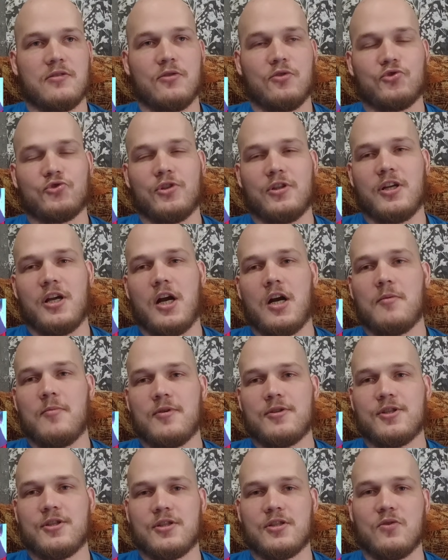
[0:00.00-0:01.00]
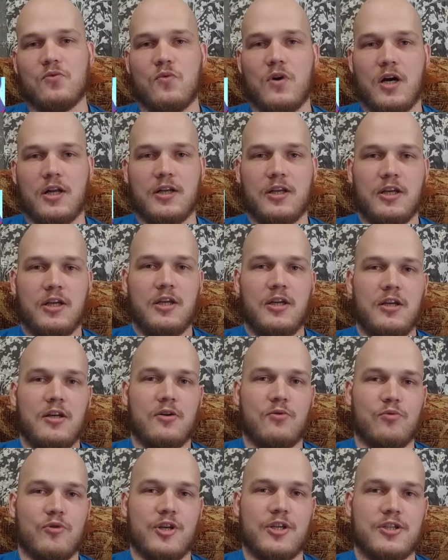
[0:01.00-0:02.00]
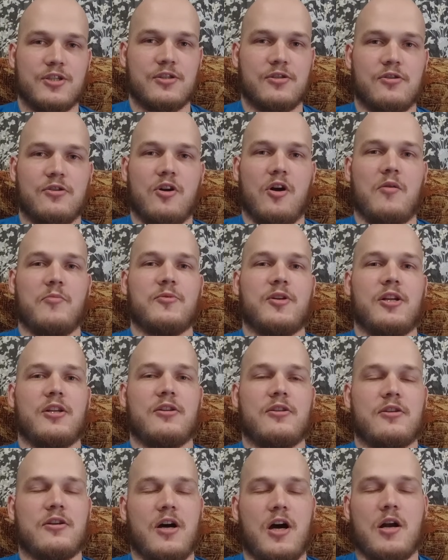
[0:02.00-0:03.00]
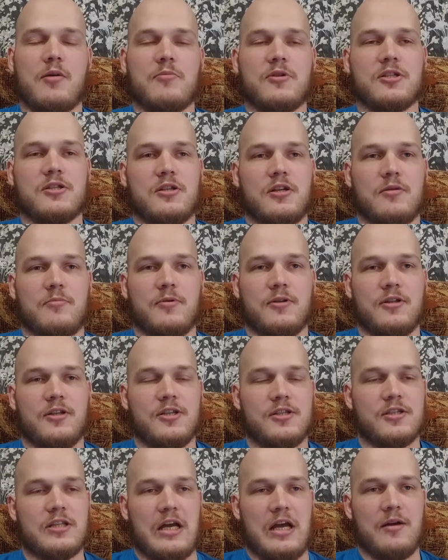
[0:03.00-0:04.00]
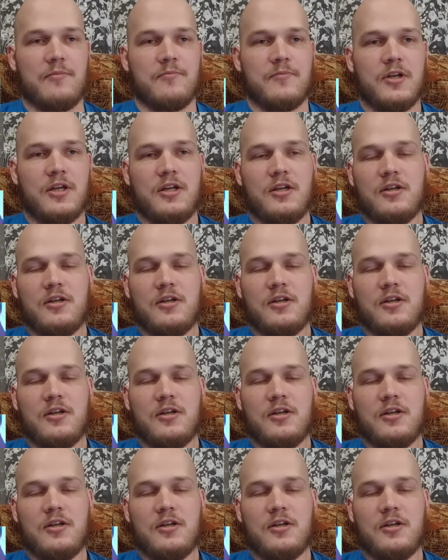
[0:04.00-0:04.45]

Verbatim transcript: Usually, Ermes is the one wrist dominant arm wrestler, but this time